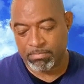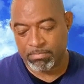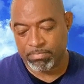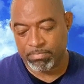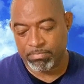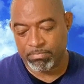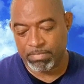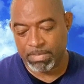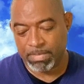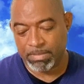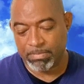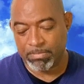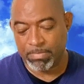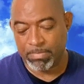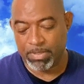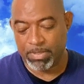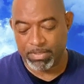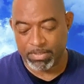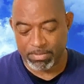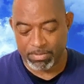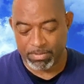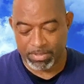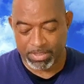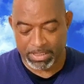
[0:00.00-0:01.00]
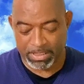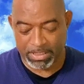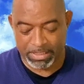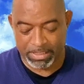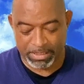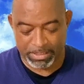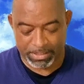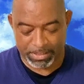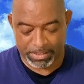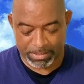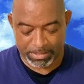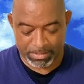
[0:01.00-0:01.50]
My mother was a
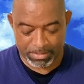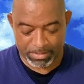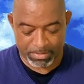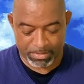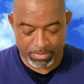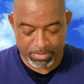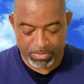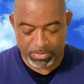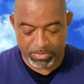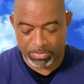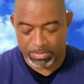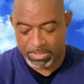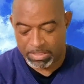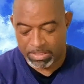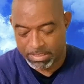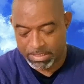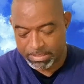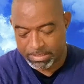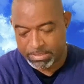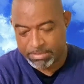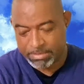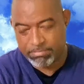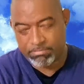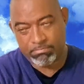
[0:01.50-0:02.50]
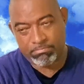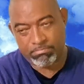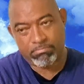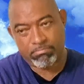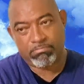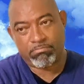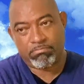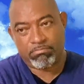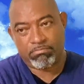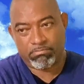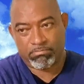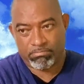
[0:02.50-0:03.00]
teacher in
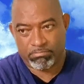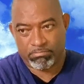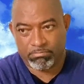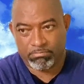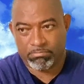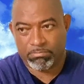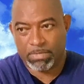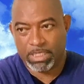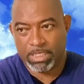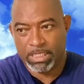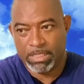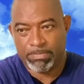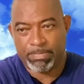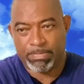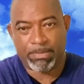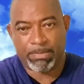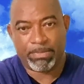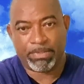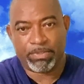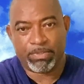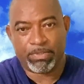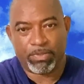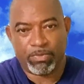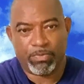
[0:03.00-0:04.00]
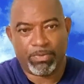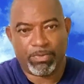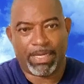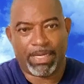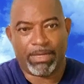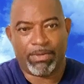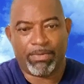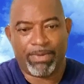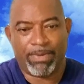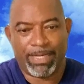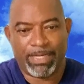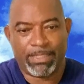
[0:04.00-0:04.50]
the primary school where I
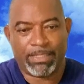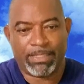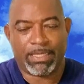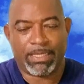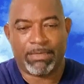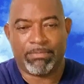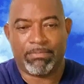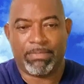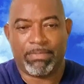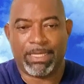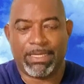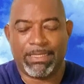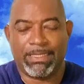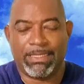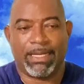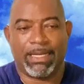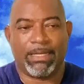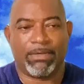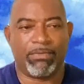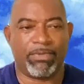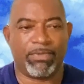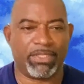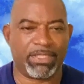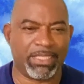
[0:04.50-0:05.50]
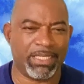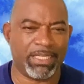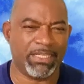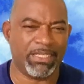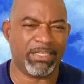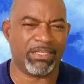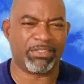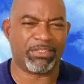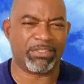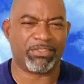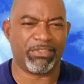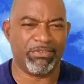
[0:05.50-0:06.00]
went, and my dad was
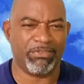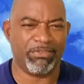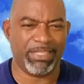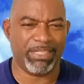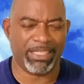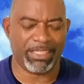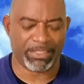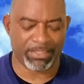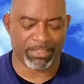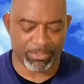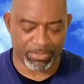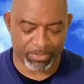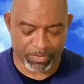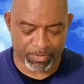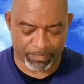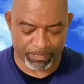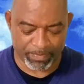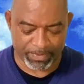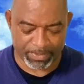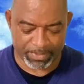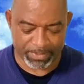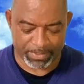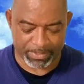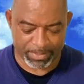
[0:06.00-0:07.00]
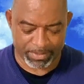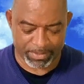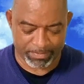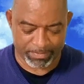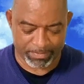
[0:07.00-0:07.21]
industry relations officer.